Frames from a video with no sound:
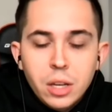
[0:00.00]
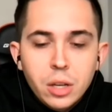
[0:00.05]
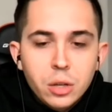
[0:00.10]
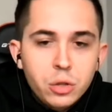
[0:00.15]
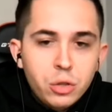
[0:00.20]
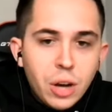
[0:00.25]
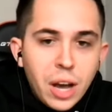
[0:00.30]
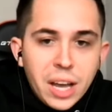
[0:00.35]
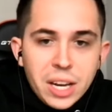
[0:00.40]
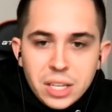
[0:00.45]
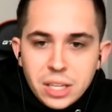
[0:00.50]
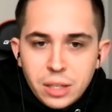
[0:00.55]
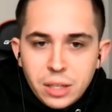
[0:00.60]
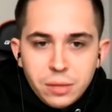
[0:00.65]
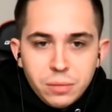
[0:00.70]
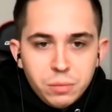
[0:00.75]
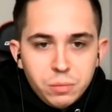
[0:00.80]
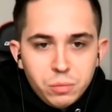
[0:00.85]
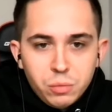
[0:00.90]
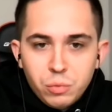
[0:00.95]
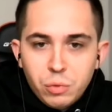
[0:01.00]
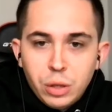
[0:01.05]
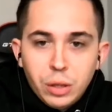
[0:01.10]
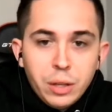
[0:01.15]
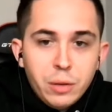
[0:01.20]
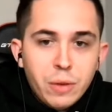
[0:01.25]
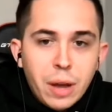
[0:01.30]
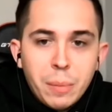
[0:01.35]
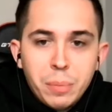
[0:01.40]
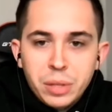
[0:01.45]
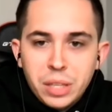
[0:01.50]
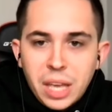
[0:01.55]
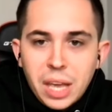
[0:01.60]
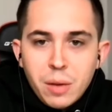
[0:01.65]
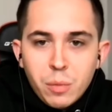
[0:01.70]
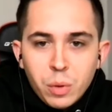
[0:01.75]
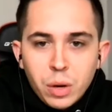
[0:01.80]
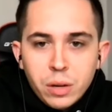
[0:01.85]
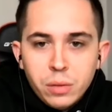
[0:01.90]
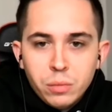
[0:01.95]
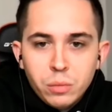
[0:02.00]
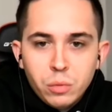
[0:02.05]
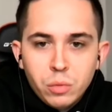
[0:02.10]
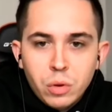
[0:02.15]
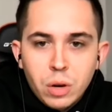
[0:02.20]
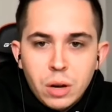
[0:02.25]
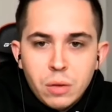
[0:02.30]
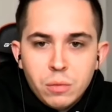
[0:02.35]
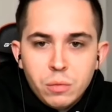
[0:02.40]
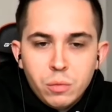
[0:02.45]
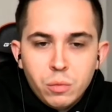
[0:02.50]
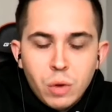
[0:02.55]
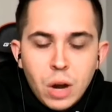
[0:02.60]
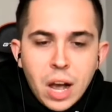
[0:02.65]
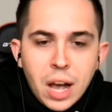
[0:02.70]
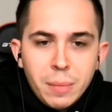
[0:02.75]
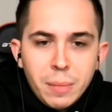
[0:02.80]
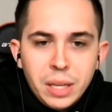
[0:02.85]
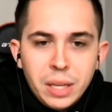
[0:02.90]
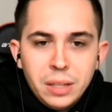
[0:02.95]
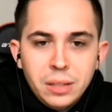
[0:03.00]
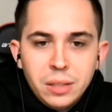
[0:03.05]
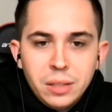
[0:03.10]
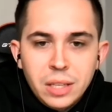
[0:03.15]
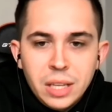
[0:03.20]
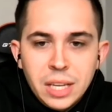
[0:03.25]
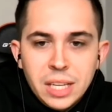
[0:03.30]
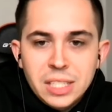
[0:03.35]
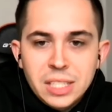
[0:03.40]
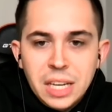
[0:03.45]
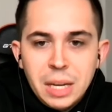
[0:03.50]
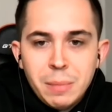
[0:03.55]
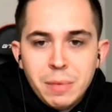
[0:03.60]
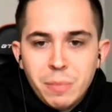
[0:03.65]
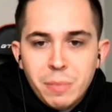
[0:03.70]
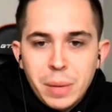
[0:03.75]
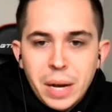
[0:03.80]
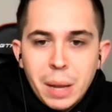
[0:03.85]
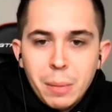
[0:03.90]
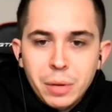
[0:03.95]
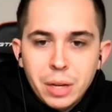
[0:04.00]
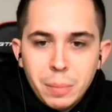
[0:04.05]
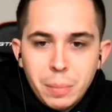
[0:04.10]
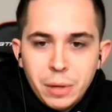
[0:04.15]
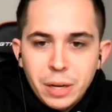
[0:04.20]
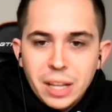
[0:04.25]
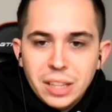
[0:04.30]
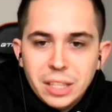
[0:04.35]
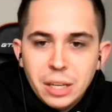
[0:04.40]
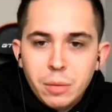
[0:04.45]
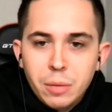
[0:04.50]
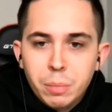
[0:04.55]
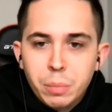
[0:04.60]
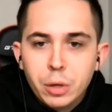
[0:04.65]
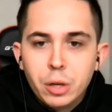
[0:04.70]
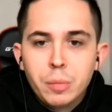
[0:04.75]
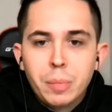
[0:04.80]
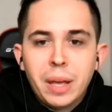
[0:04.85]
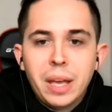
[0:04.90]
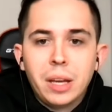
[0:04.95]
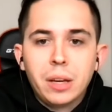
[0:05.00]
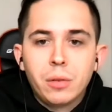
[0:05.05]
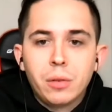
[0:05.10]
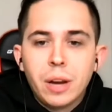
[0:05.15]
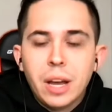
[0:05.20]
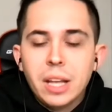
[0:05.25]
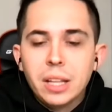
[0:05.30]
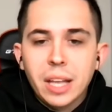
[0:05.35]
Trying to really replicate what Rob and his team have been able to build out there in Burbank, right?